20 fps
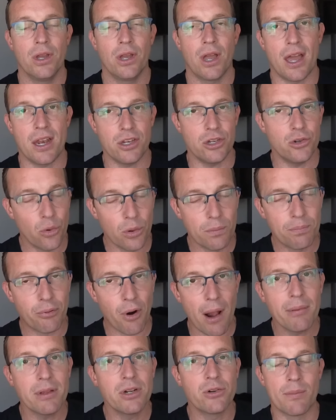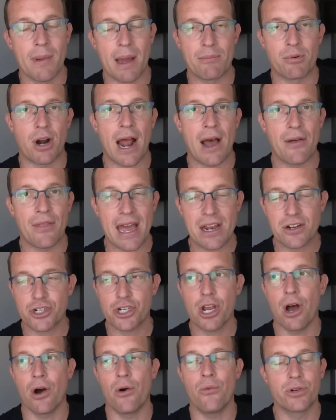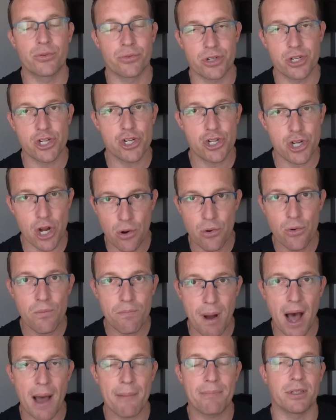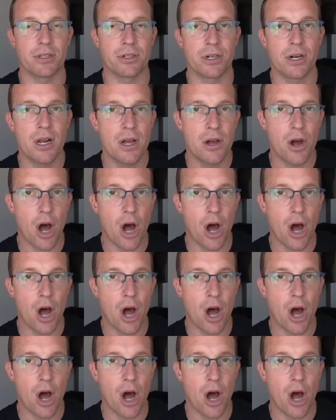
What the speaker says: And you will probably remember how that show, which was so popular,